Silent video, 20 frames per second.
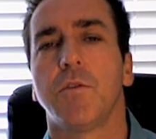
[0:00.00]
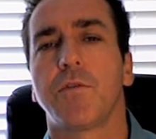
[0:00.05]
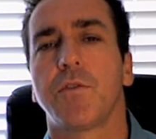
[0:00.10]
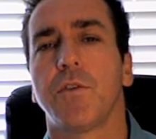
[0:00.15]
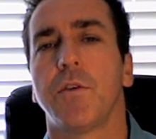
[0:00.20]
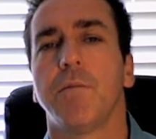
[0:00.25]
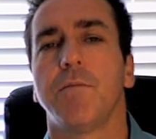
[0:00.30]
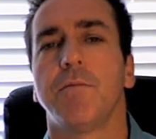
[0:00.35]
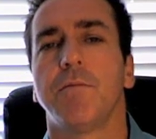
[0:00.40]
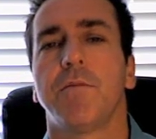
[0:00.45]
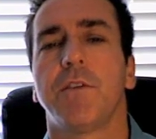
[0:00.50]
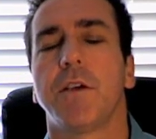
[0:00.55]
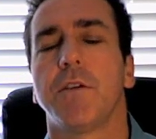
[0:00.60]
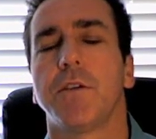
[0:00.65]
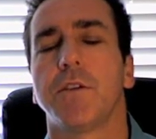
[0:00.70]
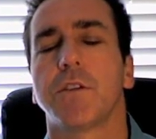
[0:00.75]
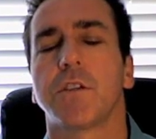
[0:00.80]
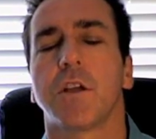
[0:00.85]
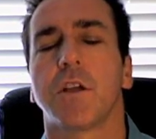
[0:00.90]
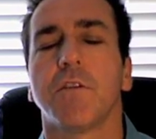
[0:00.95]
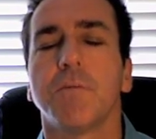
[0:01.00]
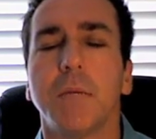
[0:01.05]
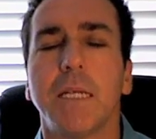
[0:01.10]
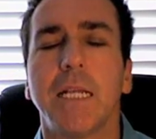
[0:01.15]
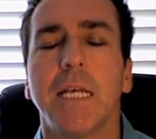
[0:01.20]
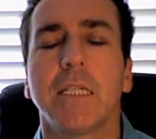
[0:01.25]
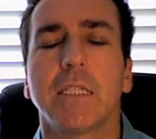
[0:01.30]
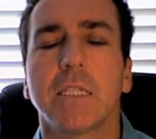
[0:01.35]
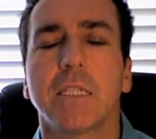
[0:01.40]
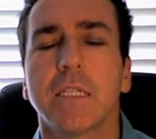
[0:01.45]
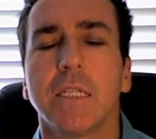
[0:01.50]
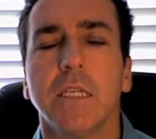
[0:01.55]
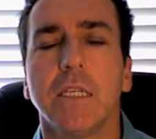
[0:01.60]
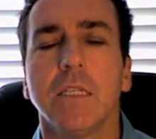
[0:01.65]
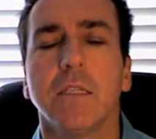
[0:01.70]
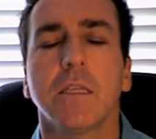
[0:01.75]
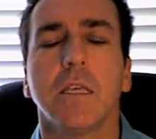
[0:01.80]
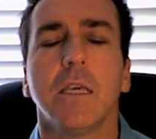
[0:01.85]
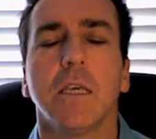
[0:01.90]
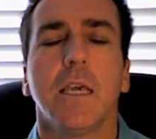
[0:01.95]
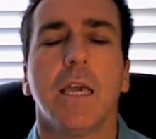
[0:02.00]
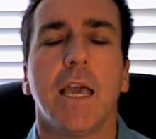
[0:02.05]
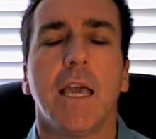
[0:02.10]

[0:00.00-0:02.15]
from various government entities,